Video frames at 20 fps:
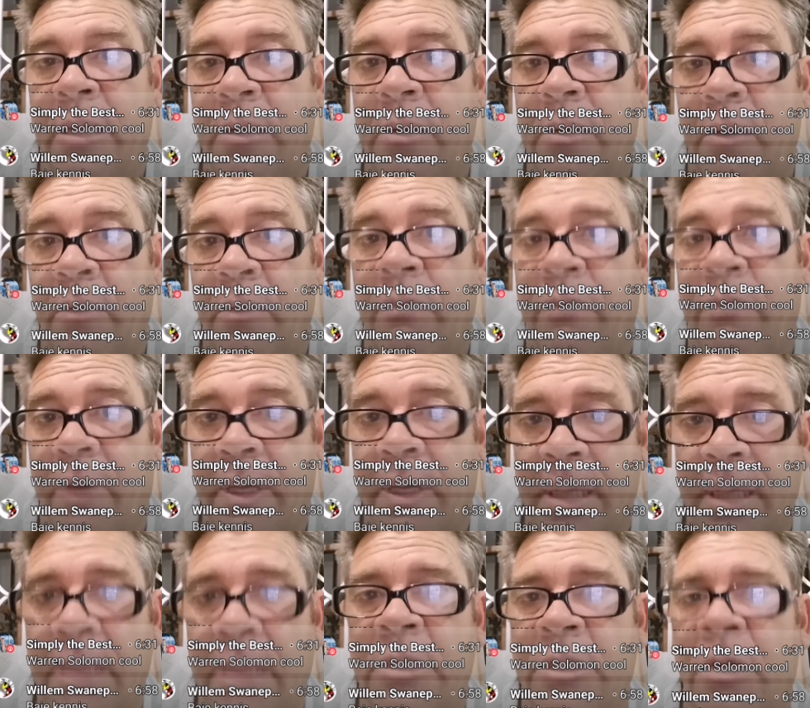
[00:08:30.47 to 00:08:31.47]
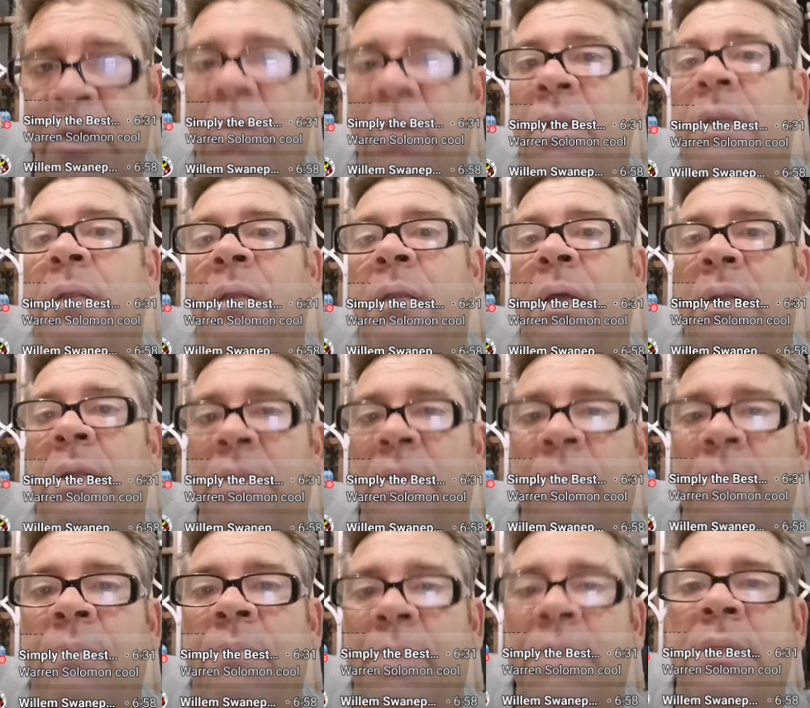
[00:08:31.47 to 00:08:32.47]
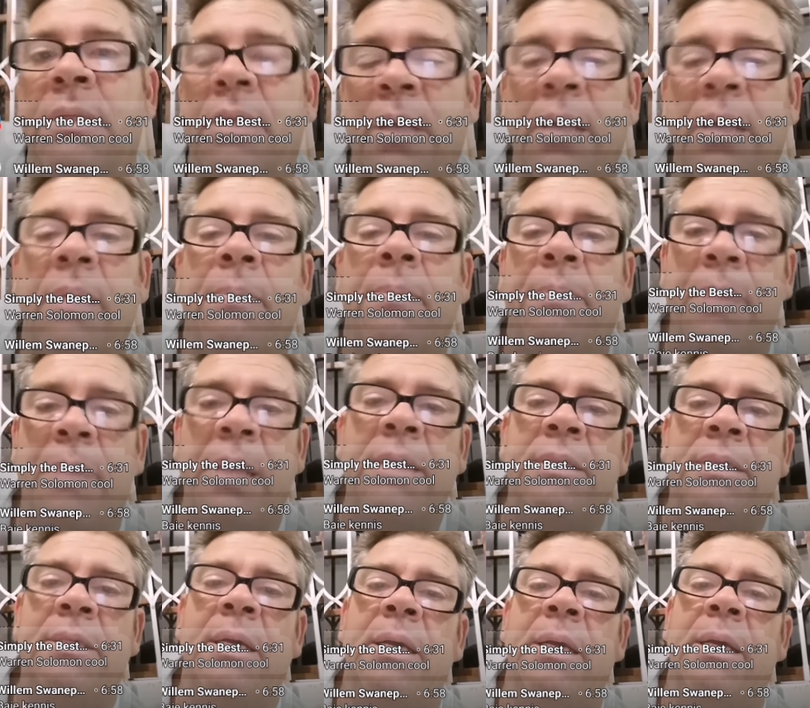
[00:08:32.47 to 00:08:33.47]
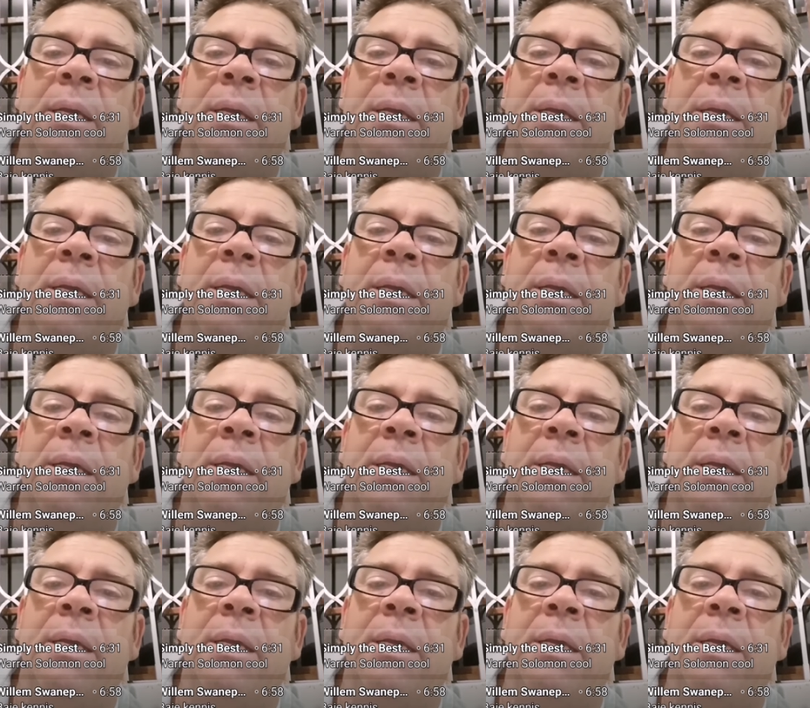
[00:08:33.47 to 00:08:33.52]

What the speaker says: you don't find that shell at that particular place.